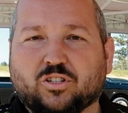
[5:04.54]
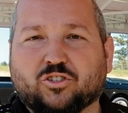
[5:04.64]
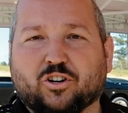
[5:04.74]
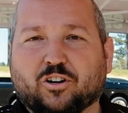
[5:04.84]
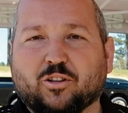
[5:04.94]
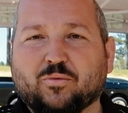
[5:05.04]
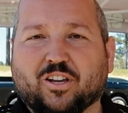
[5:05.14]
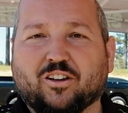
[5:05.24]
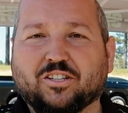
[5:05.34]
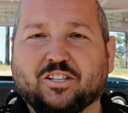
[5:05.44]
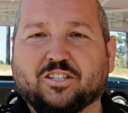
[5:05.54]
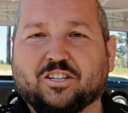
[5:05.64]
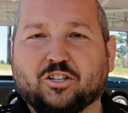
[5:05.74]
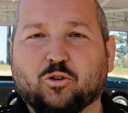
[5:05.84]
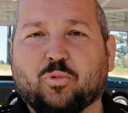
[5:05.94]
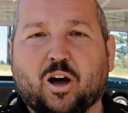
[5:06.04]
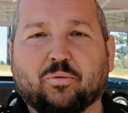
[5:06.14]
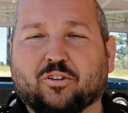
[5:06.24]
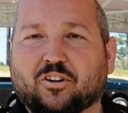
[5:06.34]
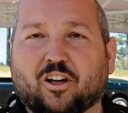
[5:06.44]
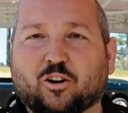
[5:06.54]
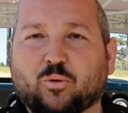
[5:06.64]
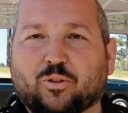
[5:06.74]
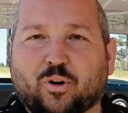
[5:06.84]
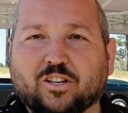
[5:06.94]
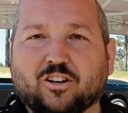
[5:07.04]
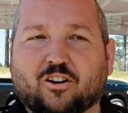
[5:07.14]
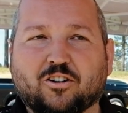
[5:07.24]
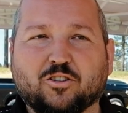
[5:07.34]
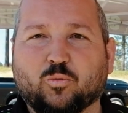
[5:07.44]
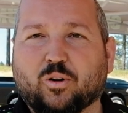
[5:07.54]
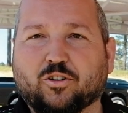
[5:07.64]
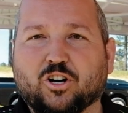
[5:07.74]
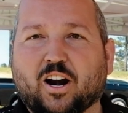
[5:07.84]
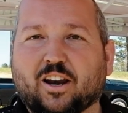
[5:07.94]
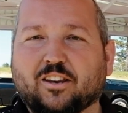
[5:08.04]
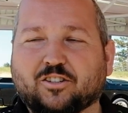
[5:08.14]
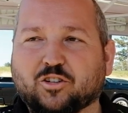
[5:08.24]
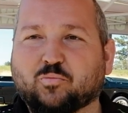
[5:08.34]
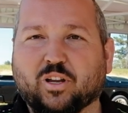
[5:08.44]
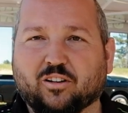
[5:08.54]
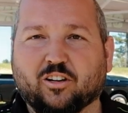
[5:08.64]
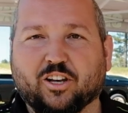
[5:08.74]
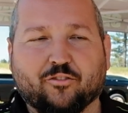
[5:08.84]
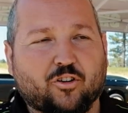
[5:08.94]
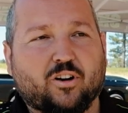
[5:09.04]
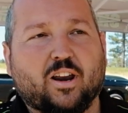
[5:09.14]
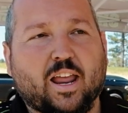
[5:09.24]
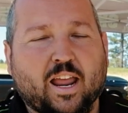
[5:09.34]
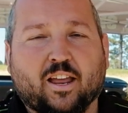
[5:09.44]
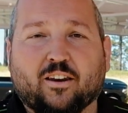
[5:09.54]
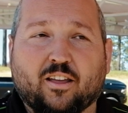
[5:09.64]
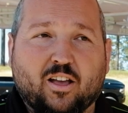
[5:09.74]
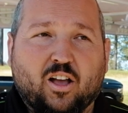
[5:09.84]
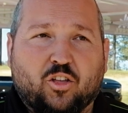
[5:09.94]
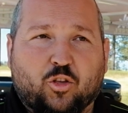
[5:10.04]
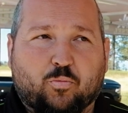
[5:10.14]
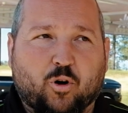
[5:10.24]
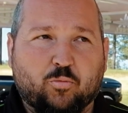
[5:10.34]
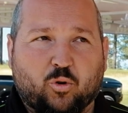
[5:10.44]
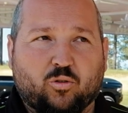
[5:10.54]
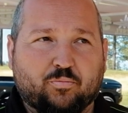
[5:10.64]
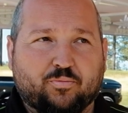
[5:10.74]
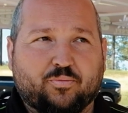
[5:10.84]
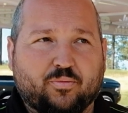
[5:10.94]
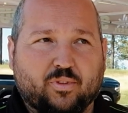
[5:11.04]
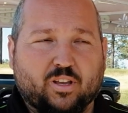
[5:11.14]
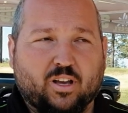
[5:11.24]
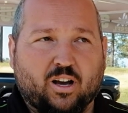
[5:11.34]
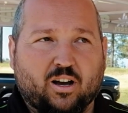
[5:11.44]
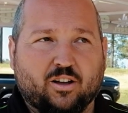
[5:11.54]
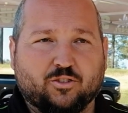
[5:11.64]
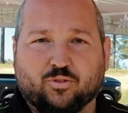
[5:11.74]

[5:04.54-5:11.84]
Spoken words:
strictly because it's such a popular color with race cars, and we were trying to just be a little different. And the purple is